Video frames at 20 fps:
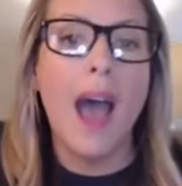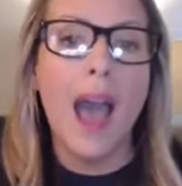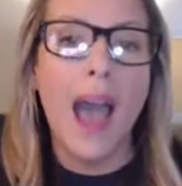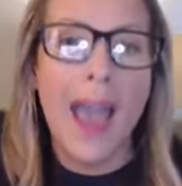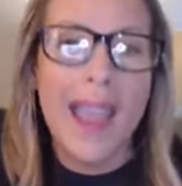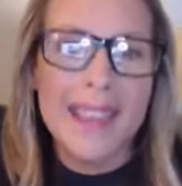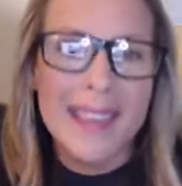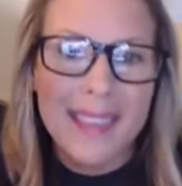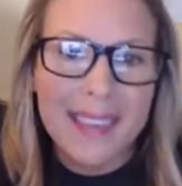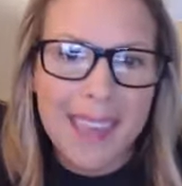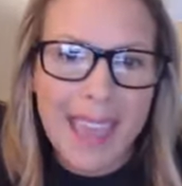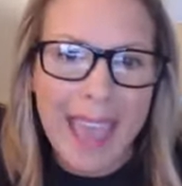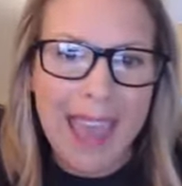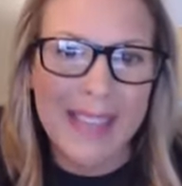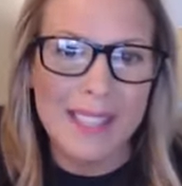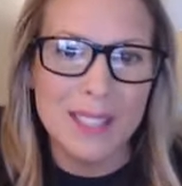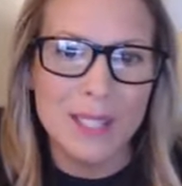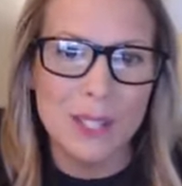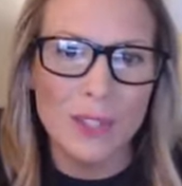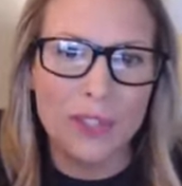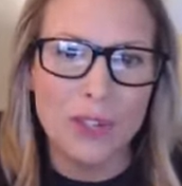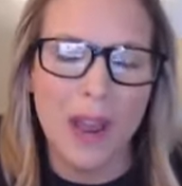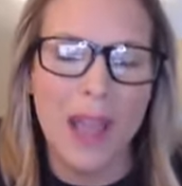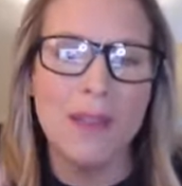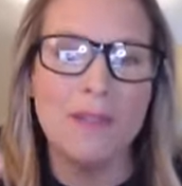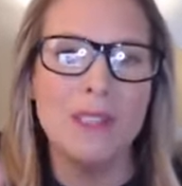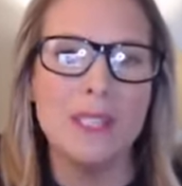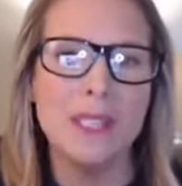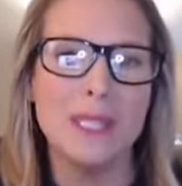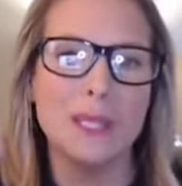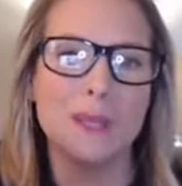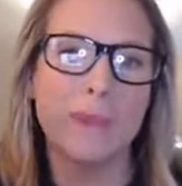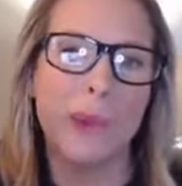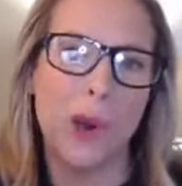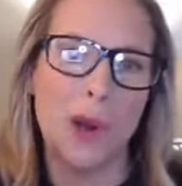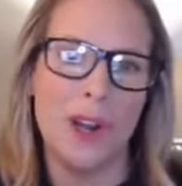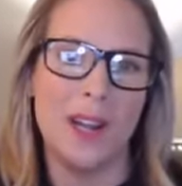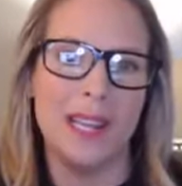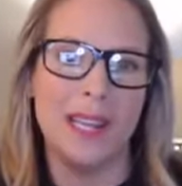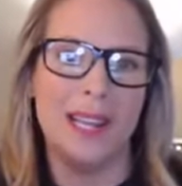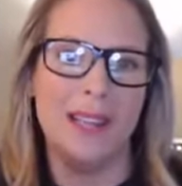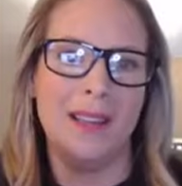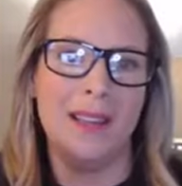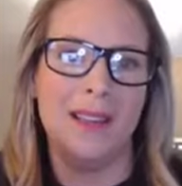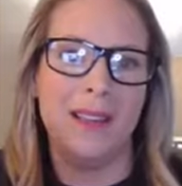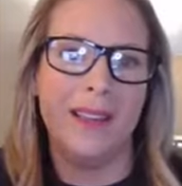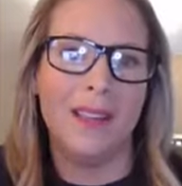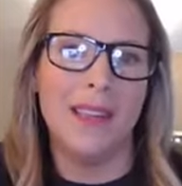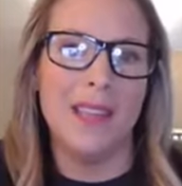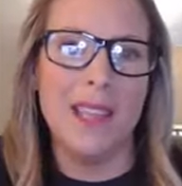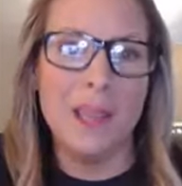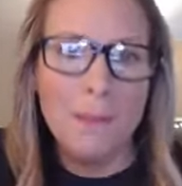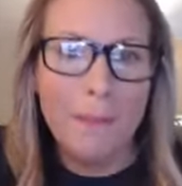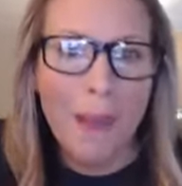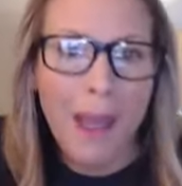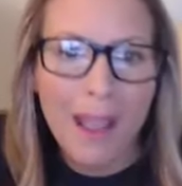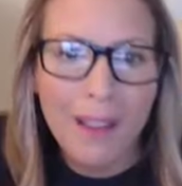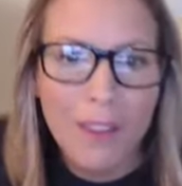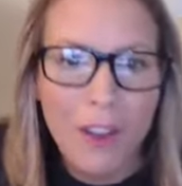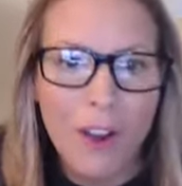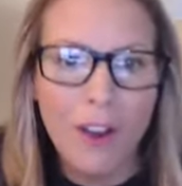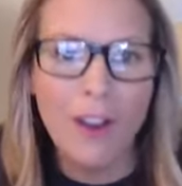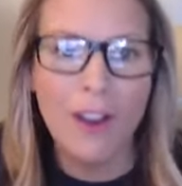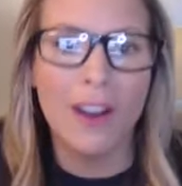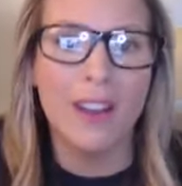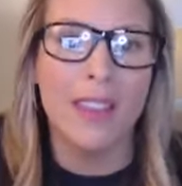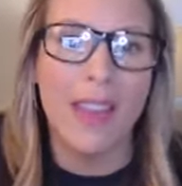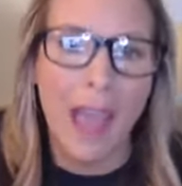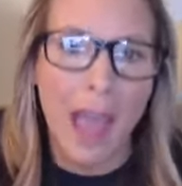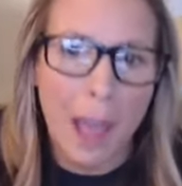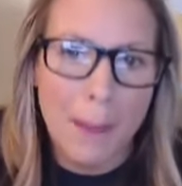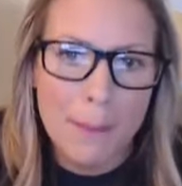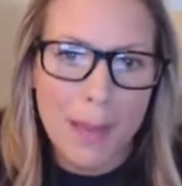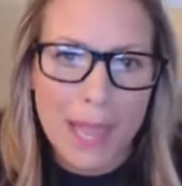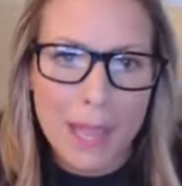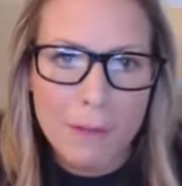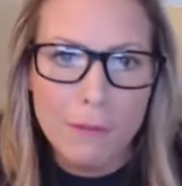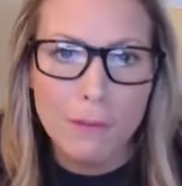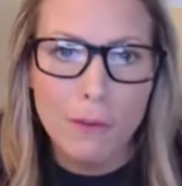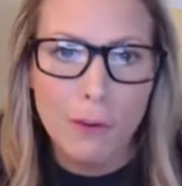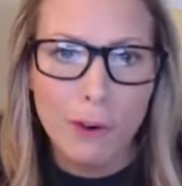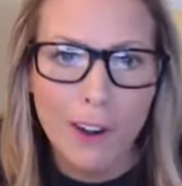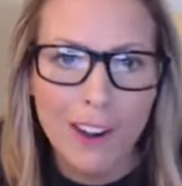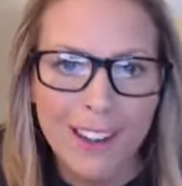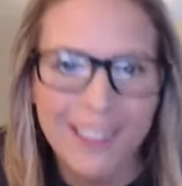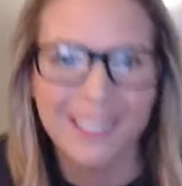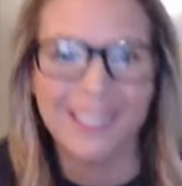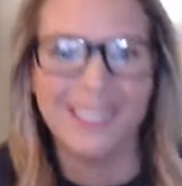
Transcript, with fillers: I get to drive to this party in my car that I pay for.